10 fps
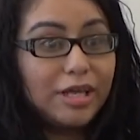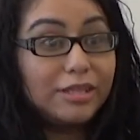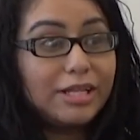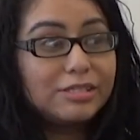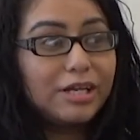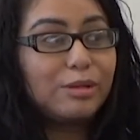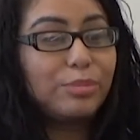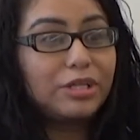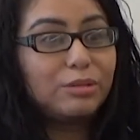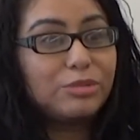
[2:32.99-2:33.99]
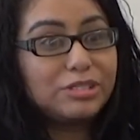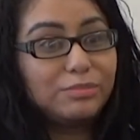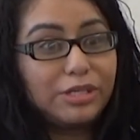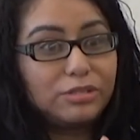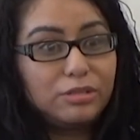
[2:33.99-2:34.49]
And that's that I barely missed it
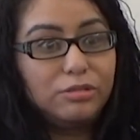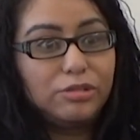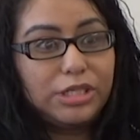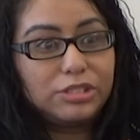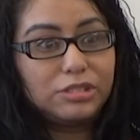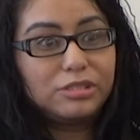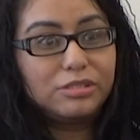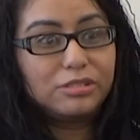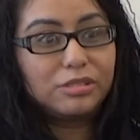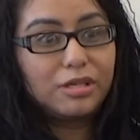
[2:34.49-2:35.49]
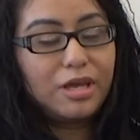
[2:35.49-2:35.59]
by 2 questions.